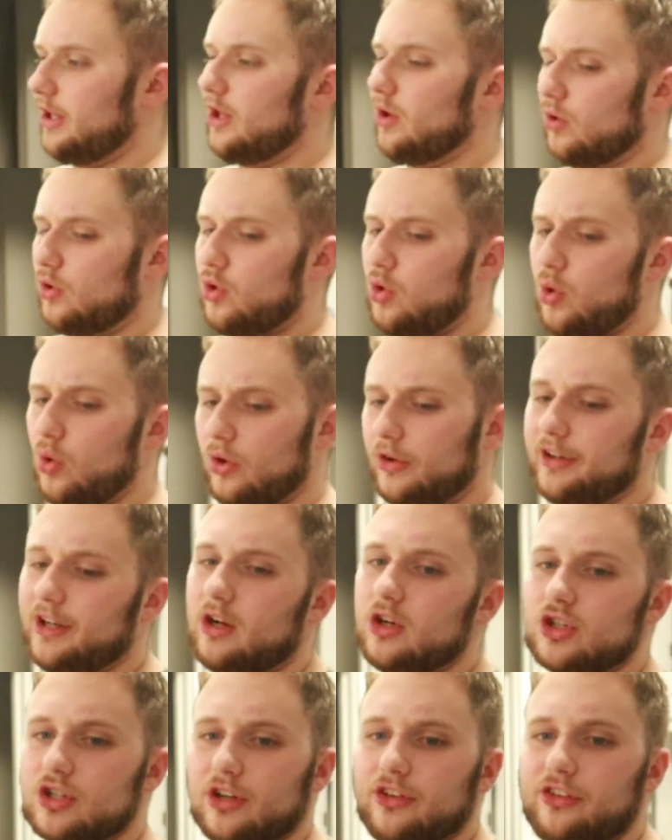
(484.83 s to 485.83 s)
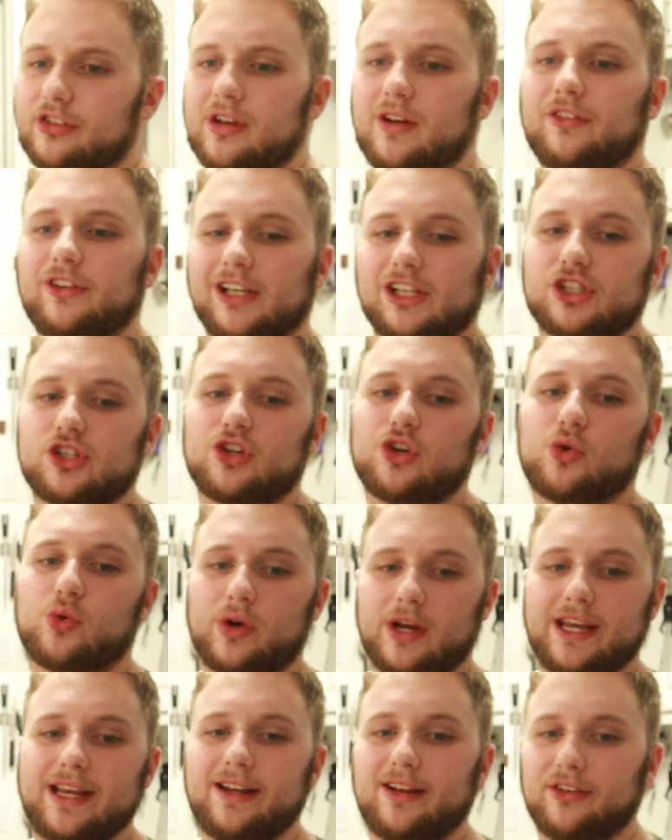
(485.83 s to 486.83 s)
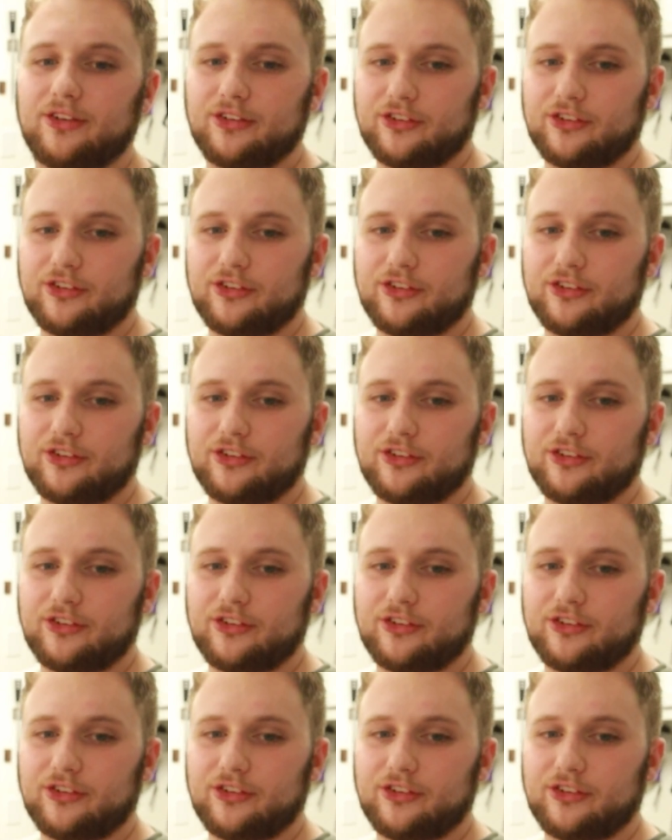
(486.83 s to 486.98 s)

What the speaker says: it'll cool it down just enough to actually create a